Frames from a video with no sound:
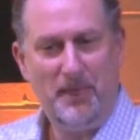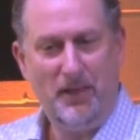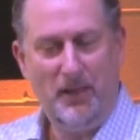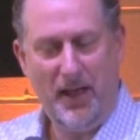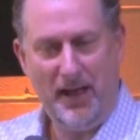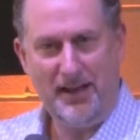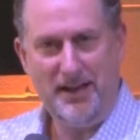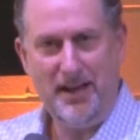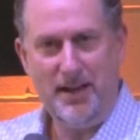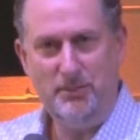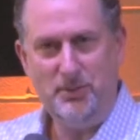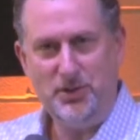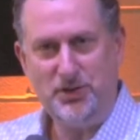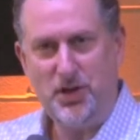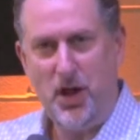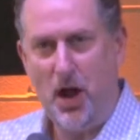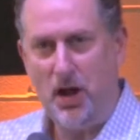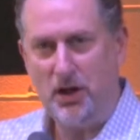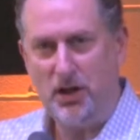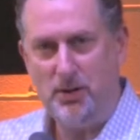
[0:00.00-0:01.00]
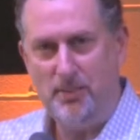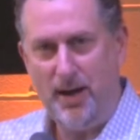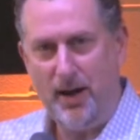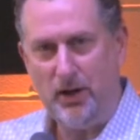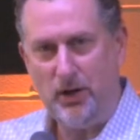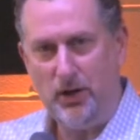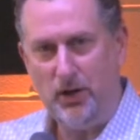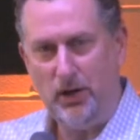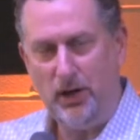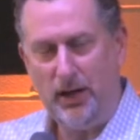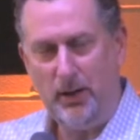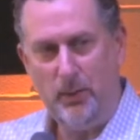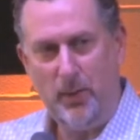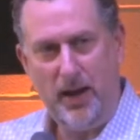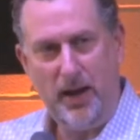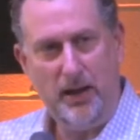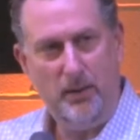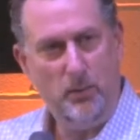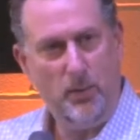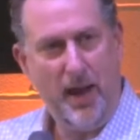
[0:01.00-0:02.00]
Like Kim was talking about early,
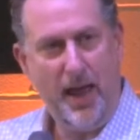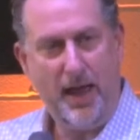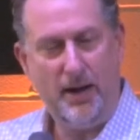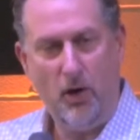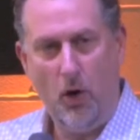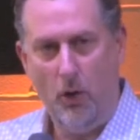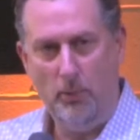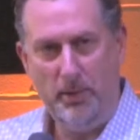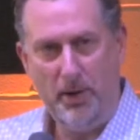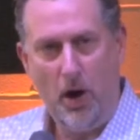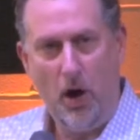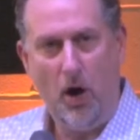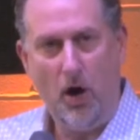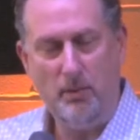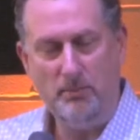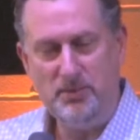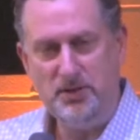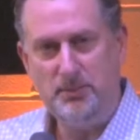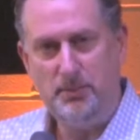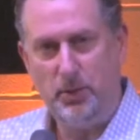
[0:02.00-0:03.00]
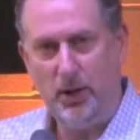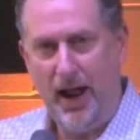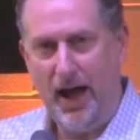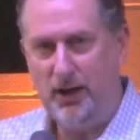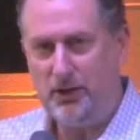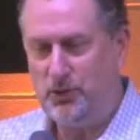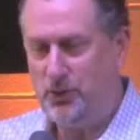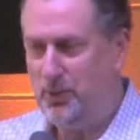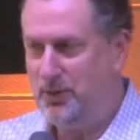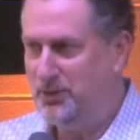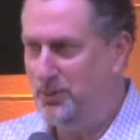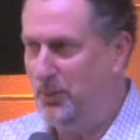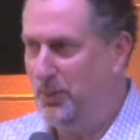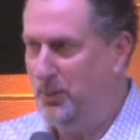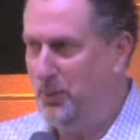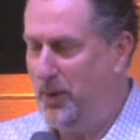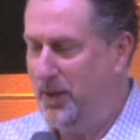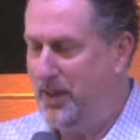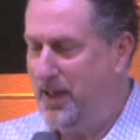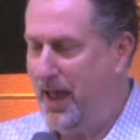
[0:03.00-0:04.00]
we had open arms put out to us
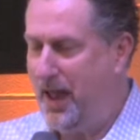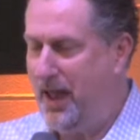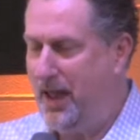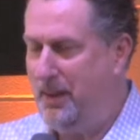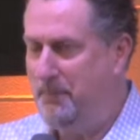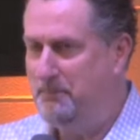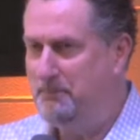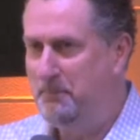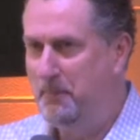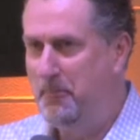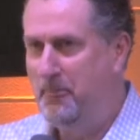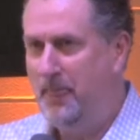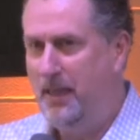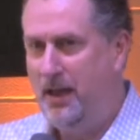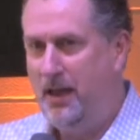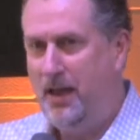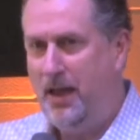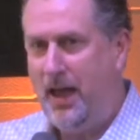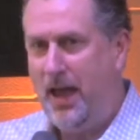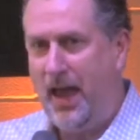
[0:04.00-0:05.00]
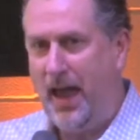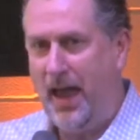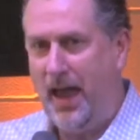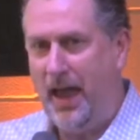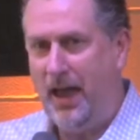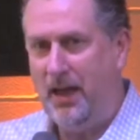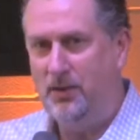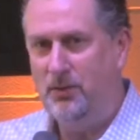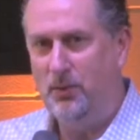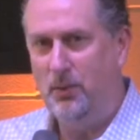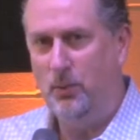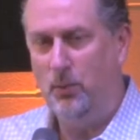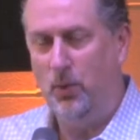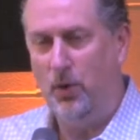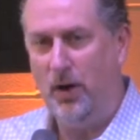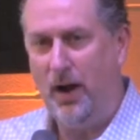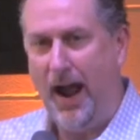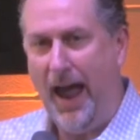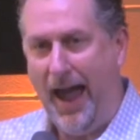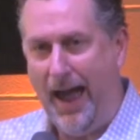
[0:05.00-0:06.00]
when we came, and
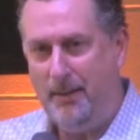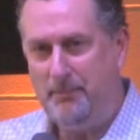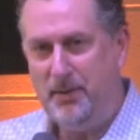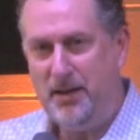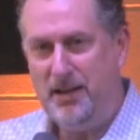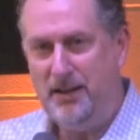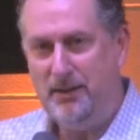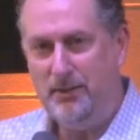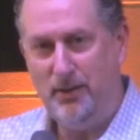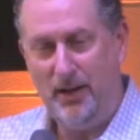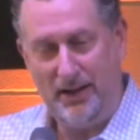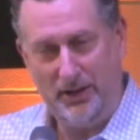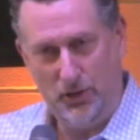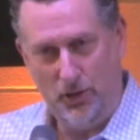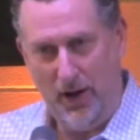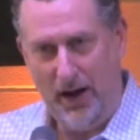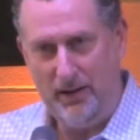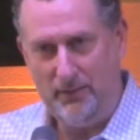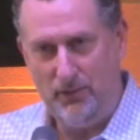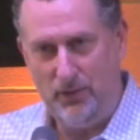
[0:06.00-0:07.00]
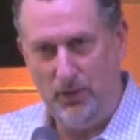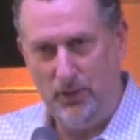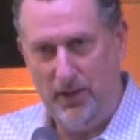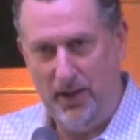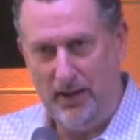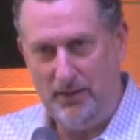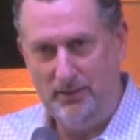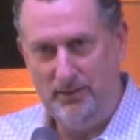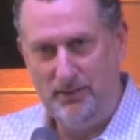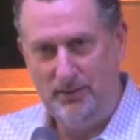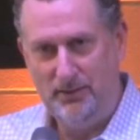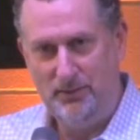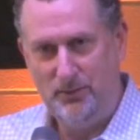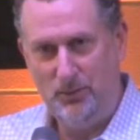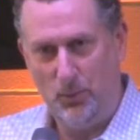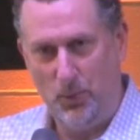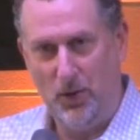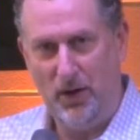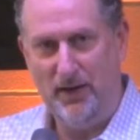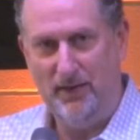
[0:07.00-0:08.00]
we're happy and grateful that
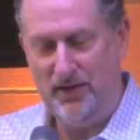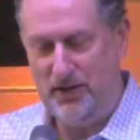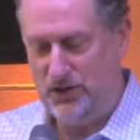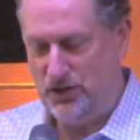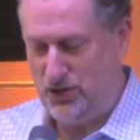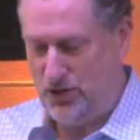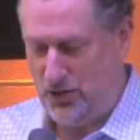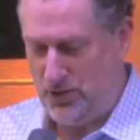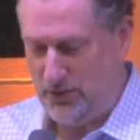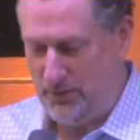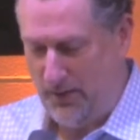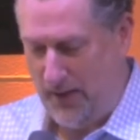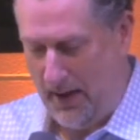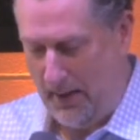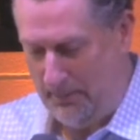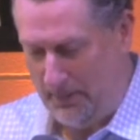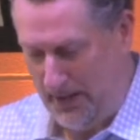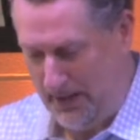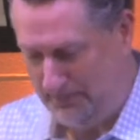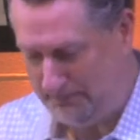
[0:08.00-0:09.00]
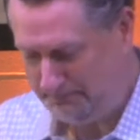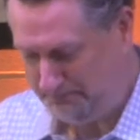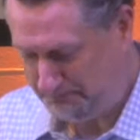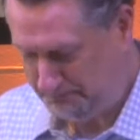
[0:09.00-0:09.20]
we're in this church family.